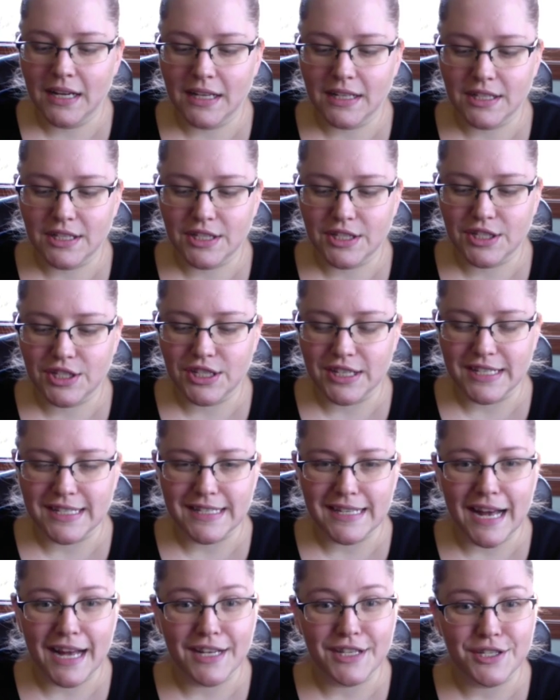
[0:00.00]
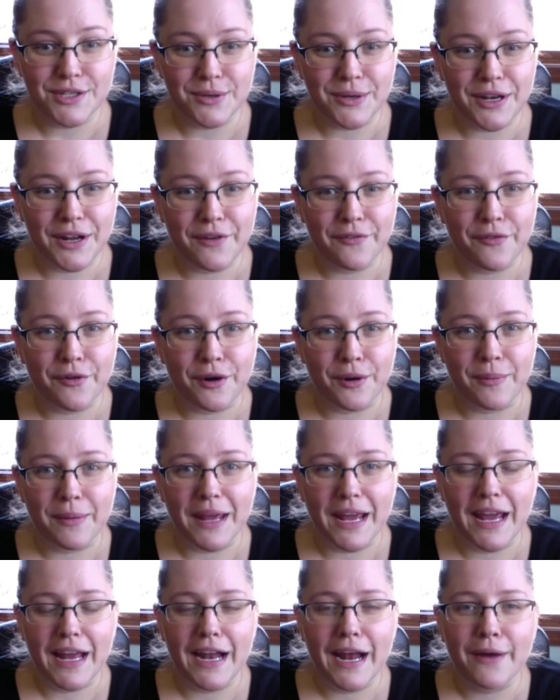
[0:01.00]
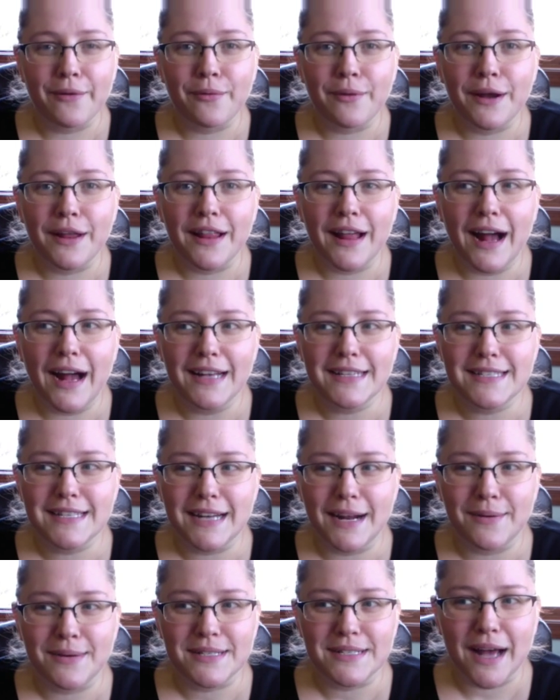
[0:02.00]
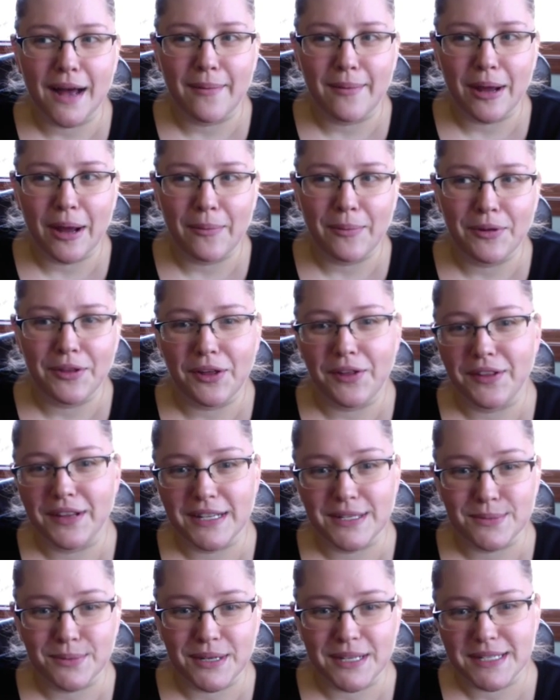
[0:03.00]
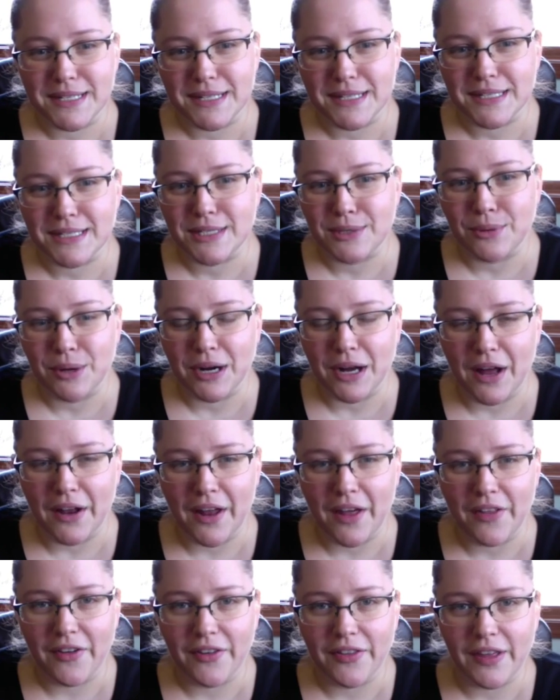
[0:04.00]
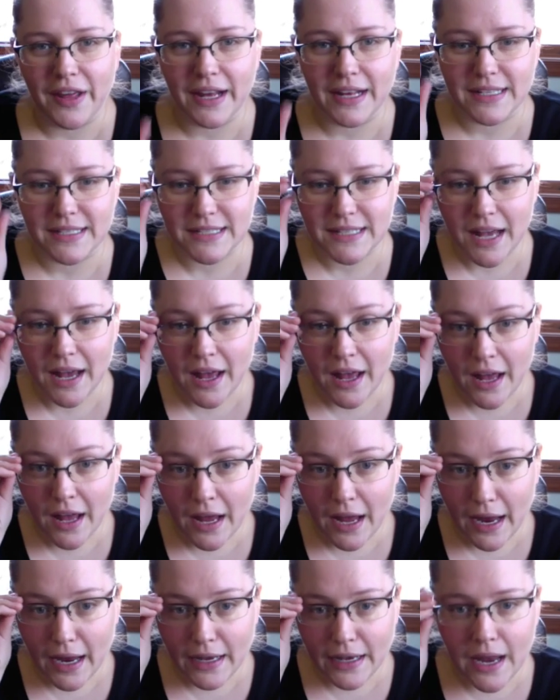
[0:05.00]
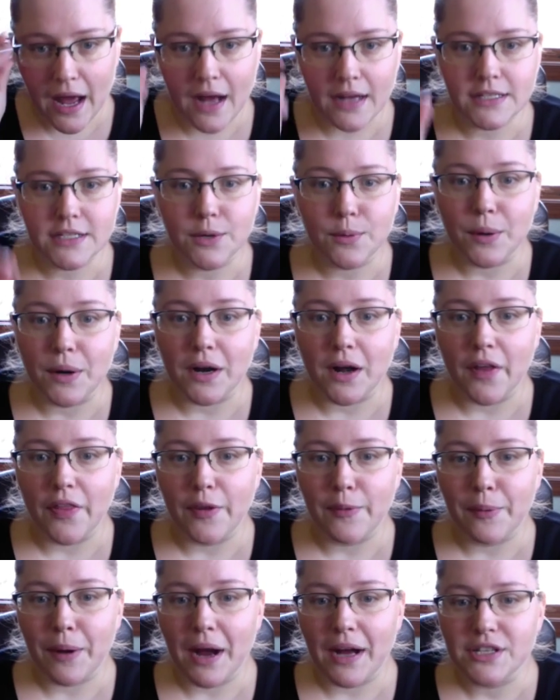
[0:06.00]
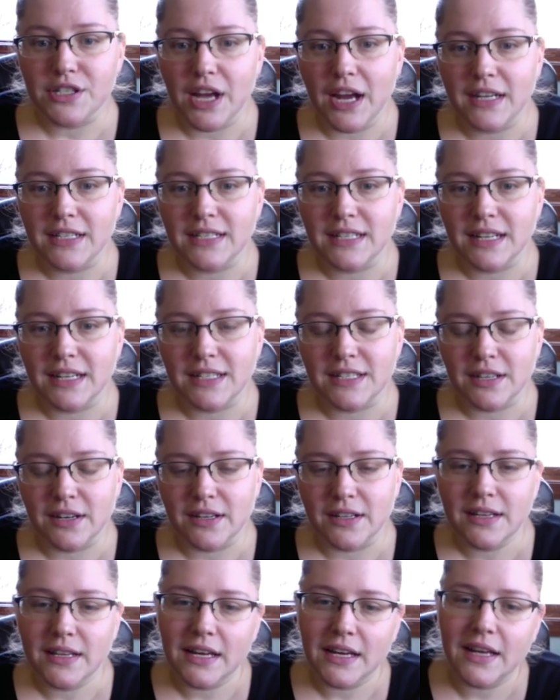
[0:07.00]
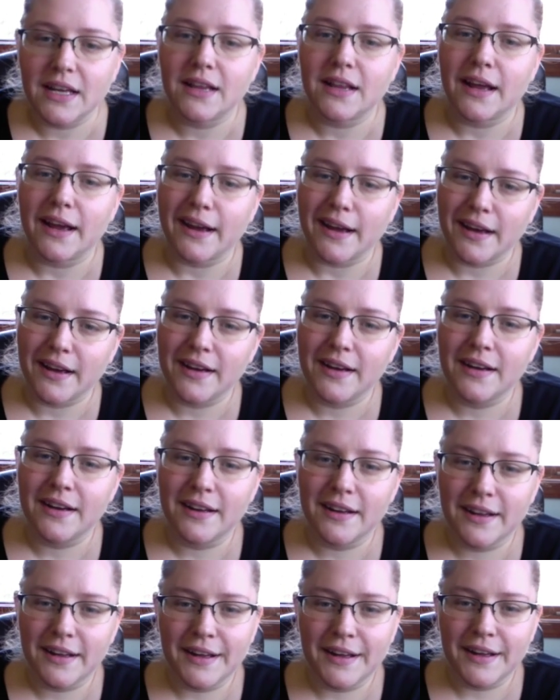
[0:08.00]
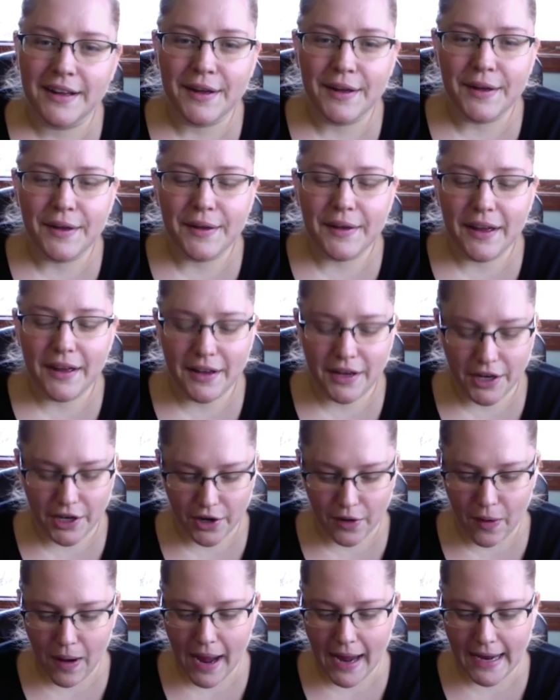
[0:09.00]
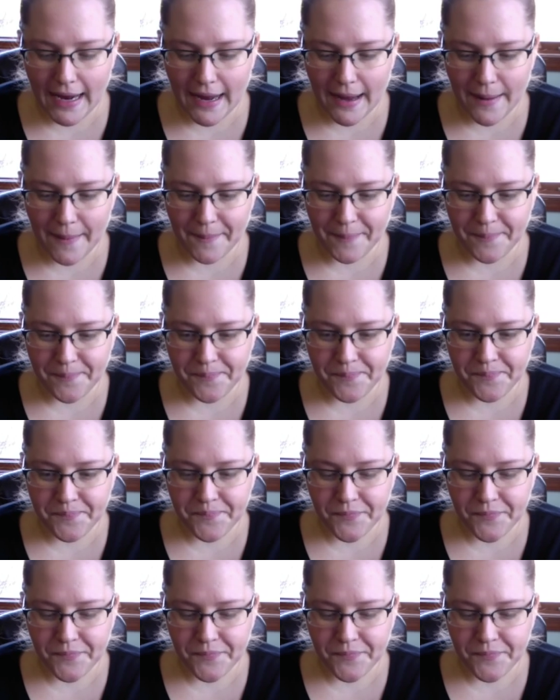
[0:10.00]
It's just not doing it for me. And I realized that I was coming up with all these reasons to work on other things and not to work on the project. And I started thinking, like, you know, I am